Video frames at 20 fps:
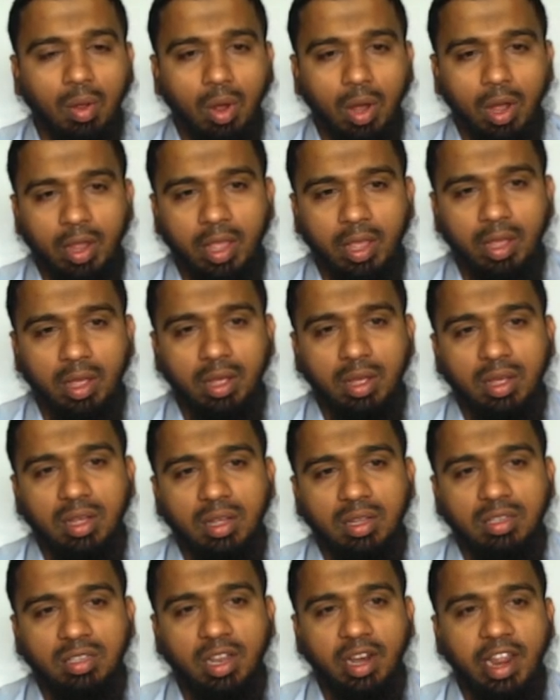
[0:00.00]
Okay,
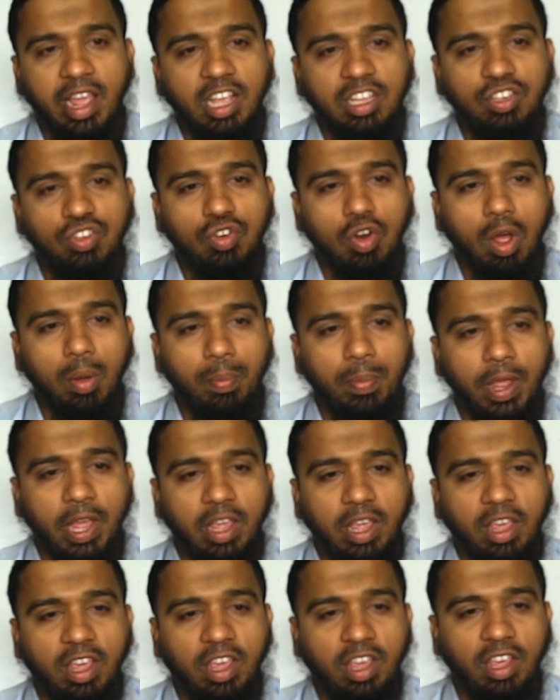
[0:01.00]
the next
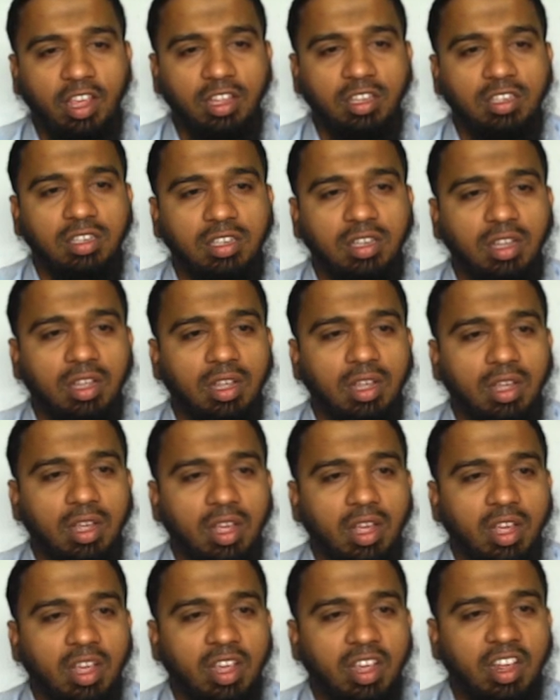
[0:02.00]
topic is
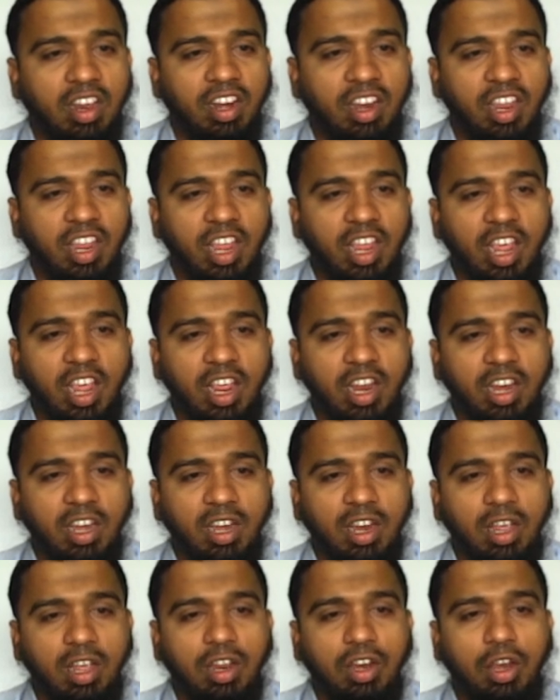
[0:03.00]
create
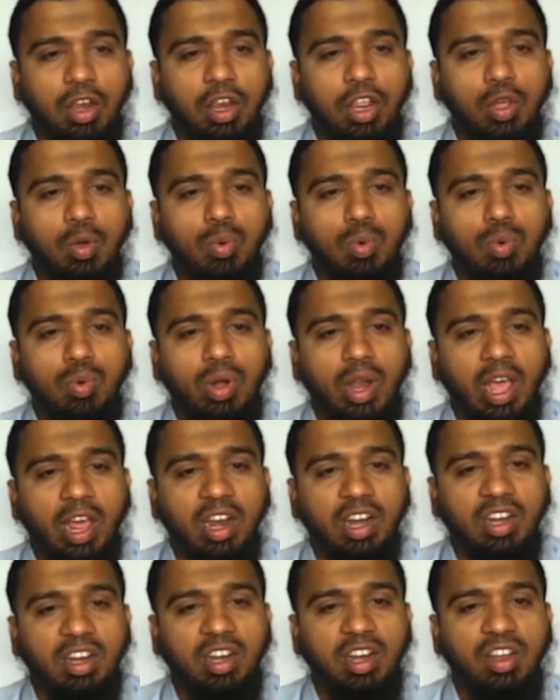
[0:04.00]
new
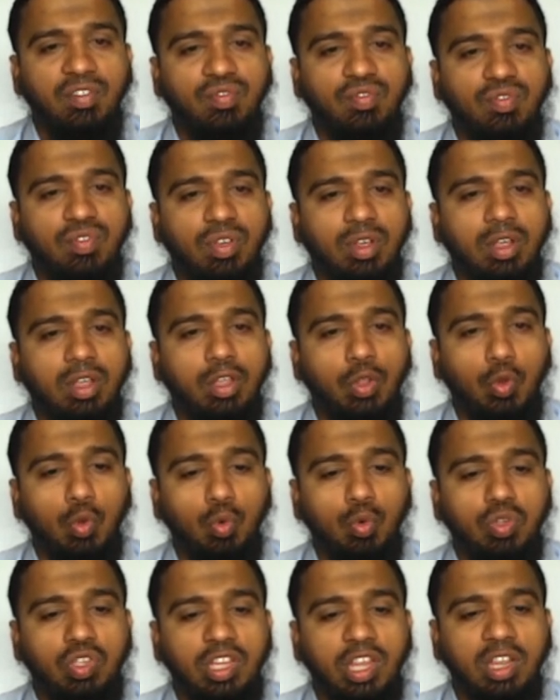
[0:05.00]
directive
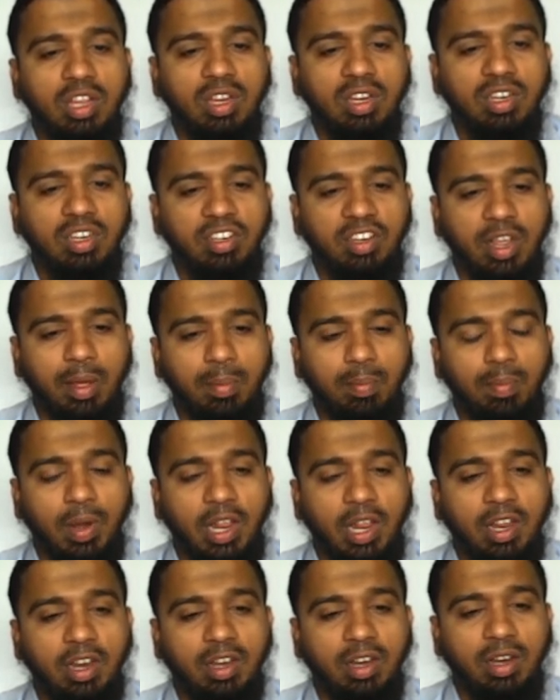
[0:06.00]
using
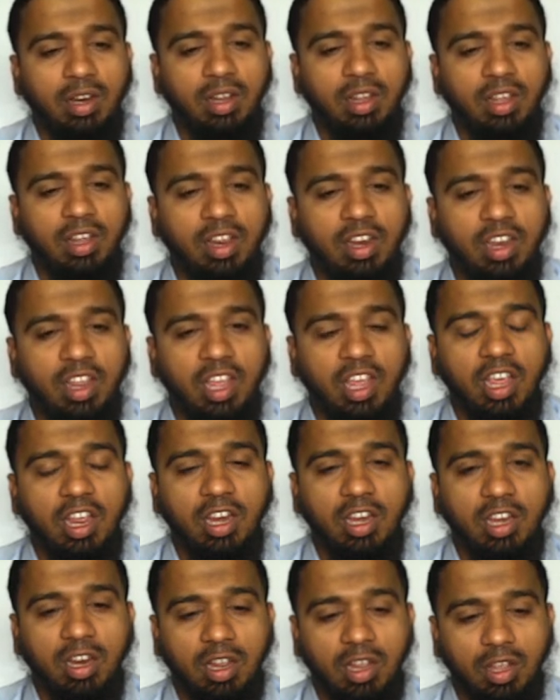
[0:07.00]
template.
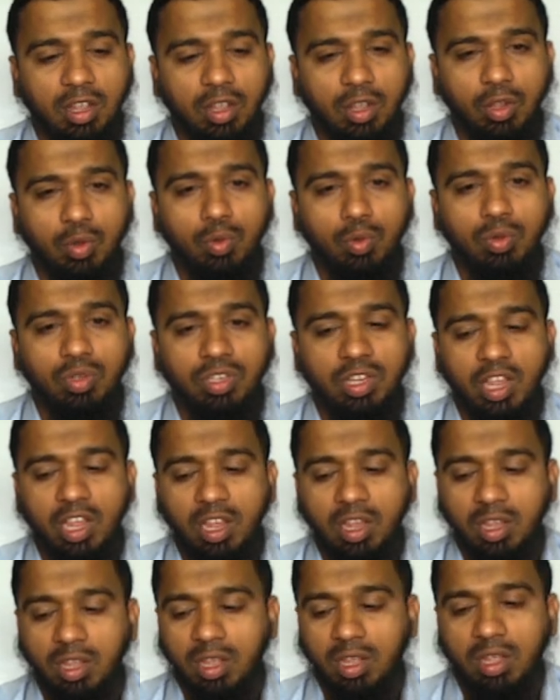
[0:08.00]
Create
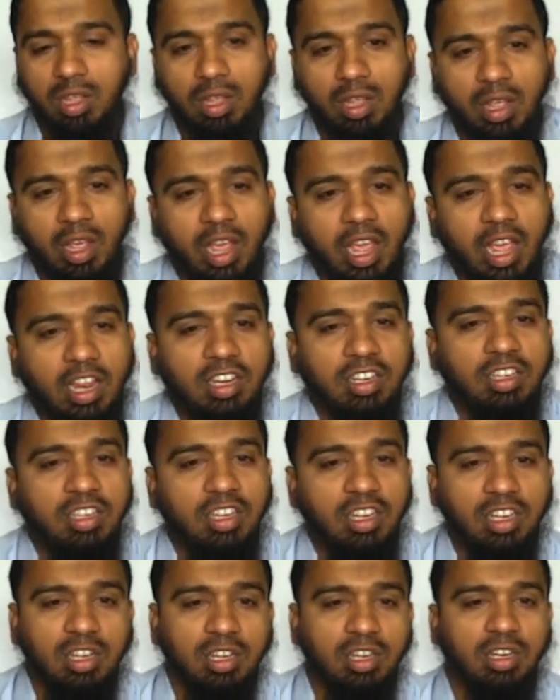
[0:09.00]
using
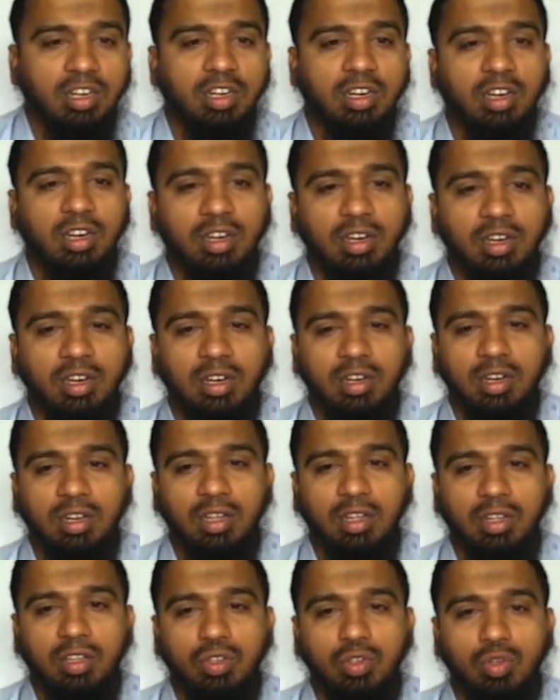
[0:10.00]
ng.
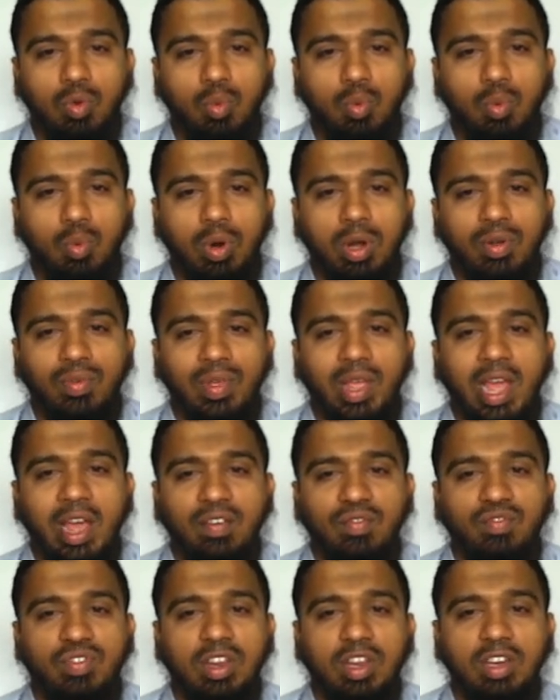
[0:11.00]
So what we
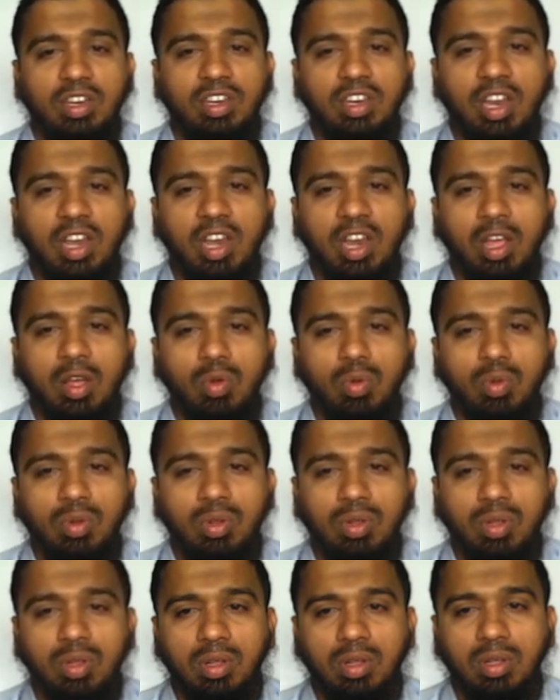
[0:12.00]
have done till now,
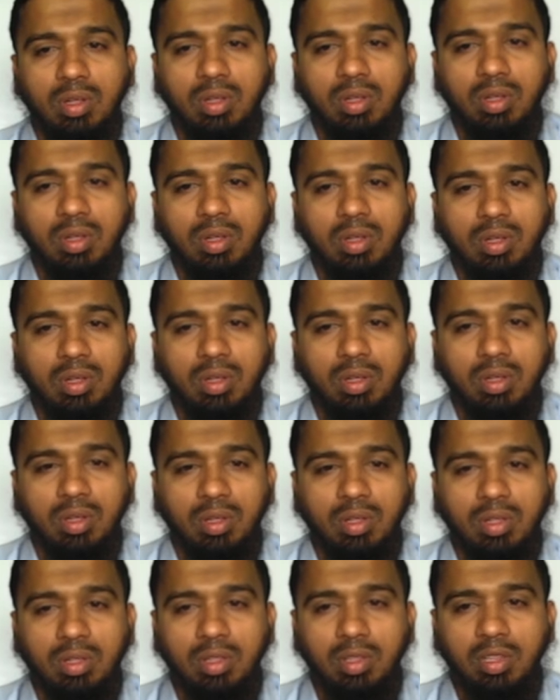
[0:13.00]

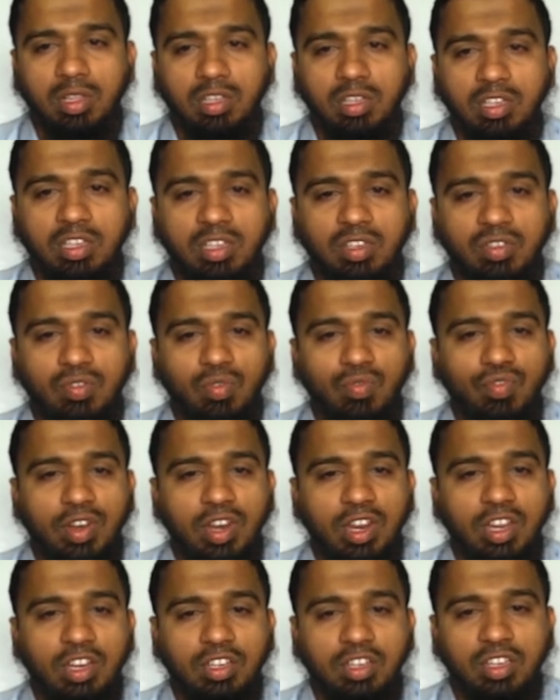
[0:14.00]
this is we
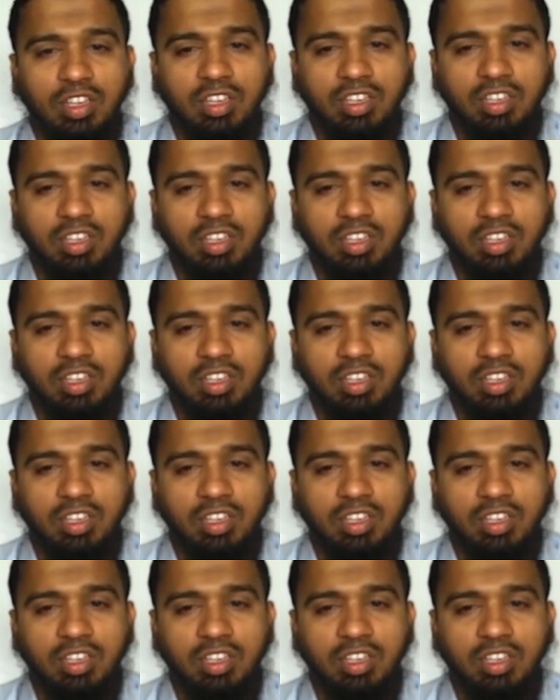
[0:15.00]
finished,